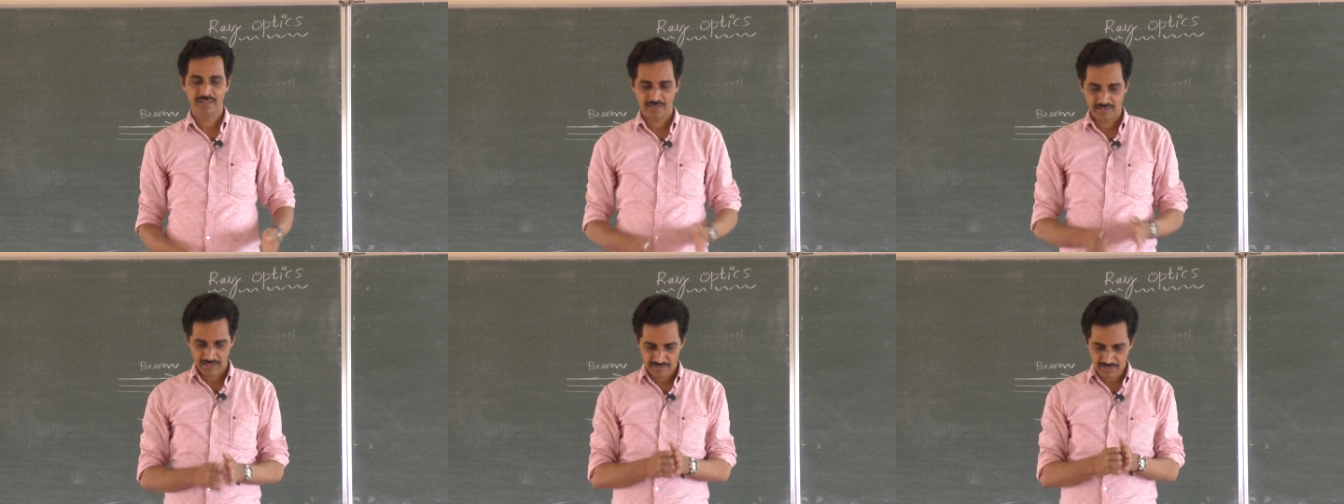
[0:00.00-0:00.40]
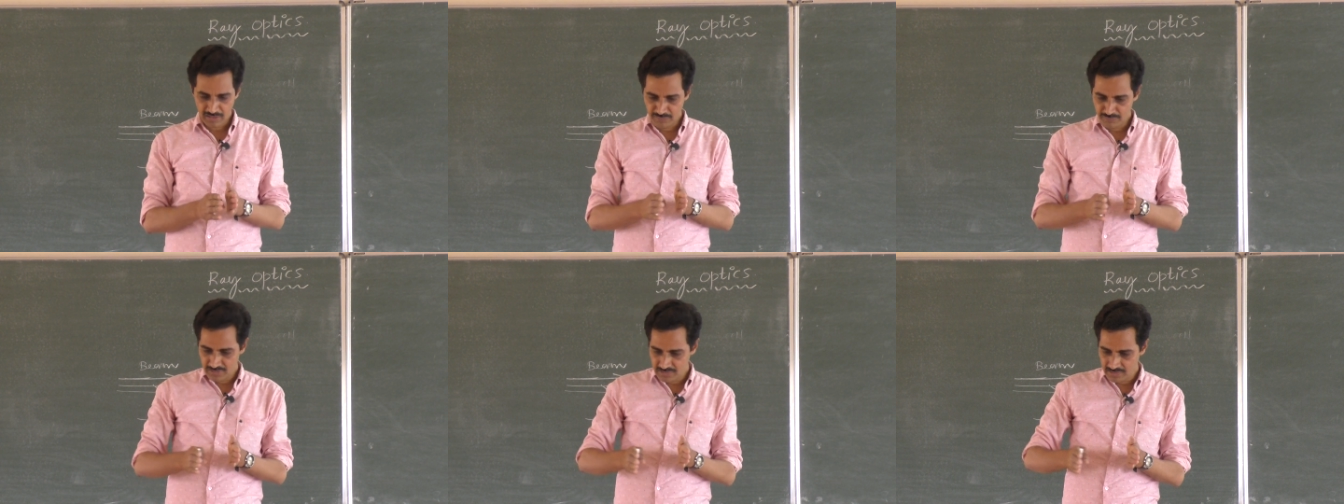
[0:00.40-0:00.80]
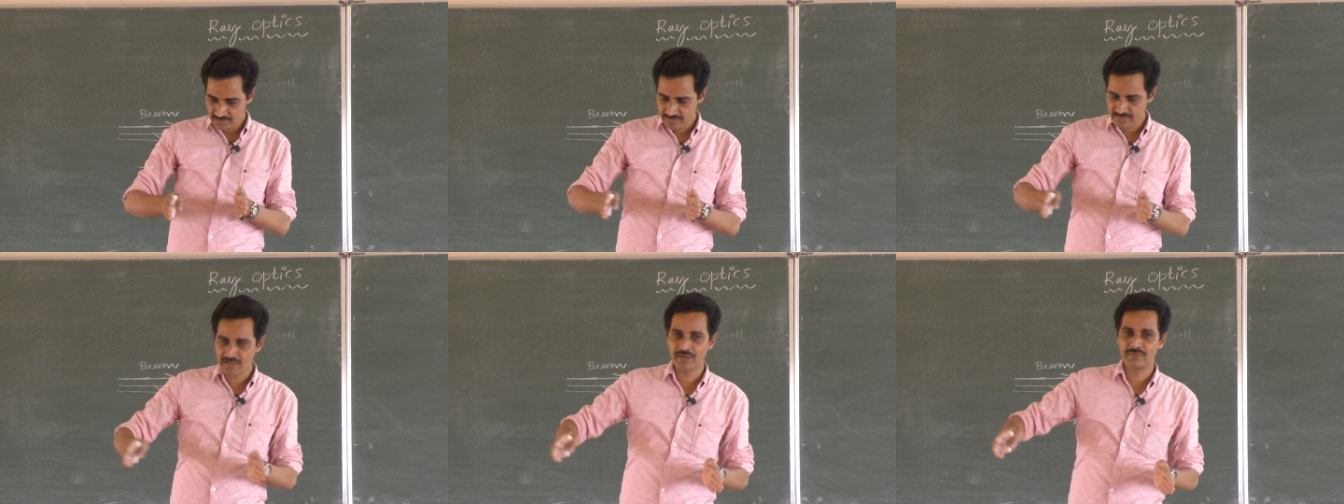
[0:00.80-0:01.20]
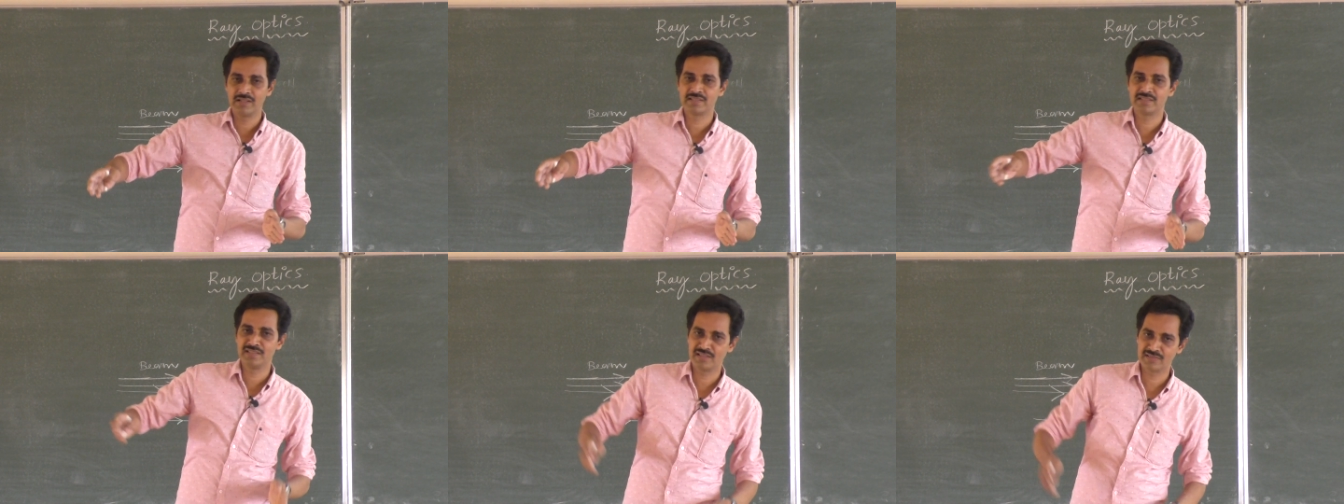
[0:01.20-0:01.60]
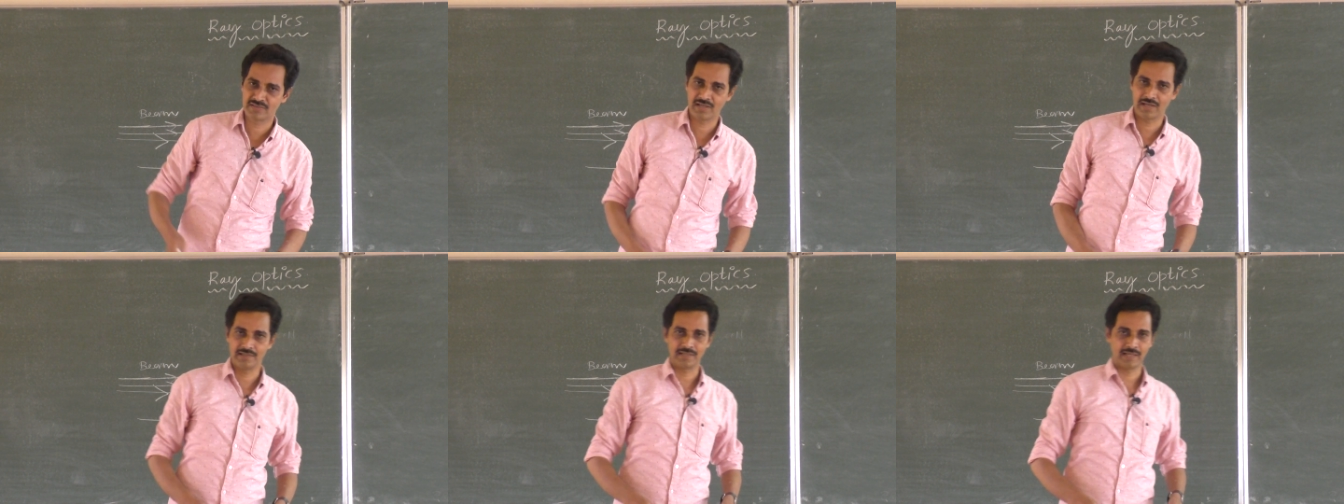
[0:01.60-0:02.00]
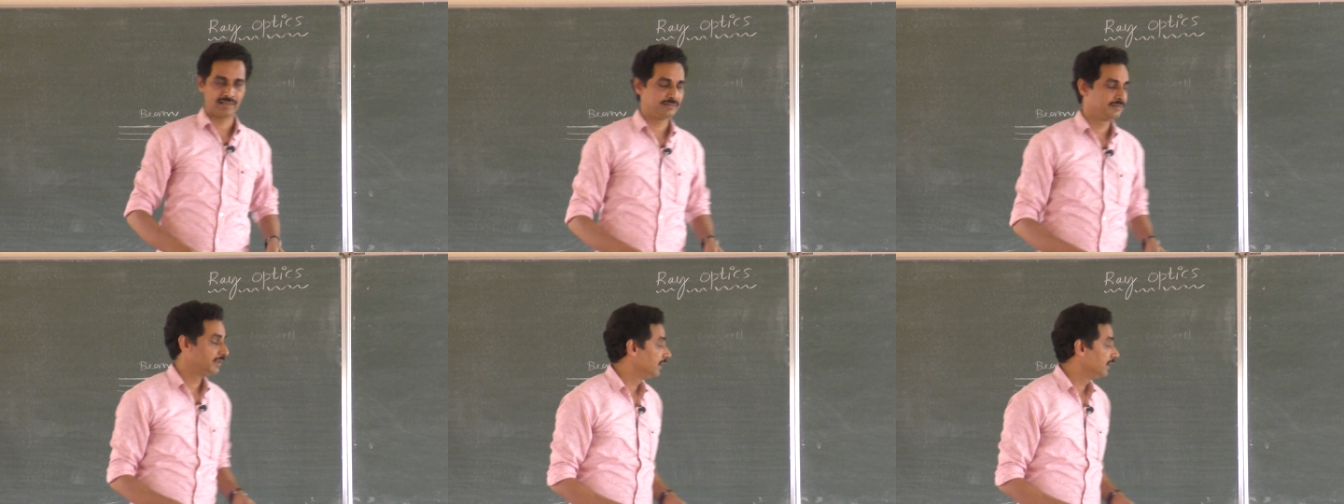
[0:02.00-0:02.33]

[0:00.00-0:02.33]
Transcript: Light always travels in a straight line